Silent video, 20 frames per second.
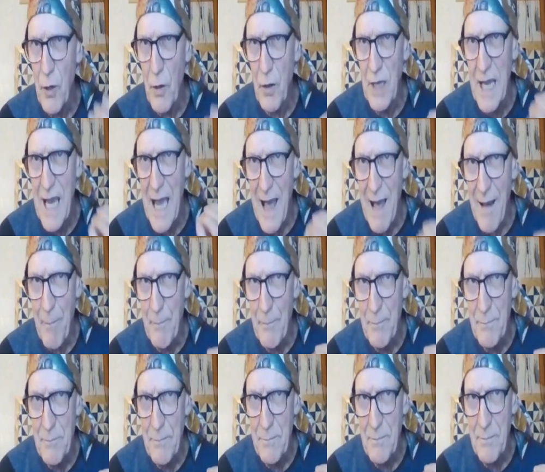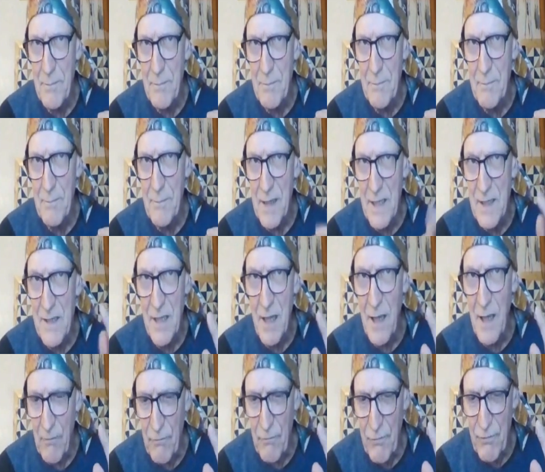CAP
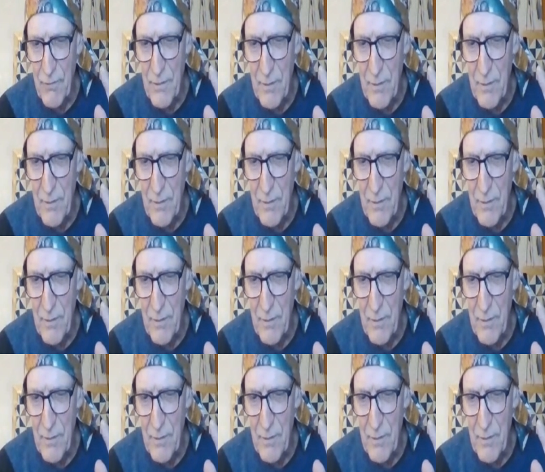itself